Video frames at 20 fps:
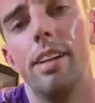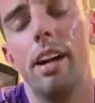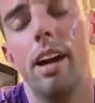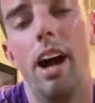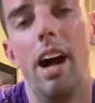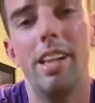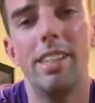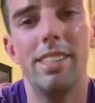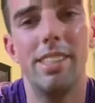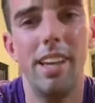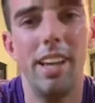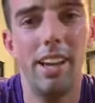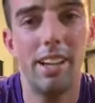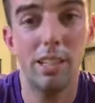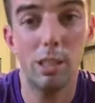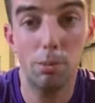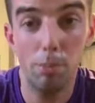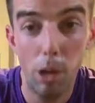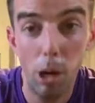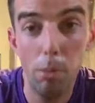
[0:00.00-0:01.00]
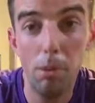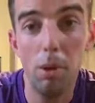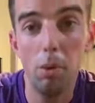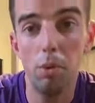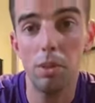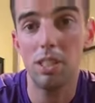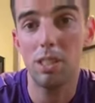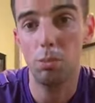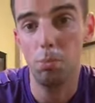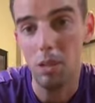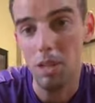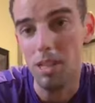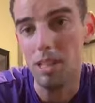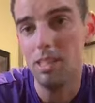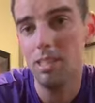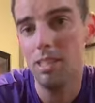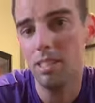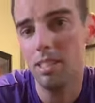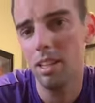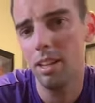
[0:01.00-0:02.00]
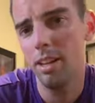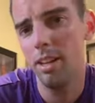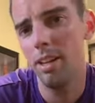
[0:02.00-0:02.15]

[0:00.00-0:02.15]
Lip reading: I'd say experiment with speeds.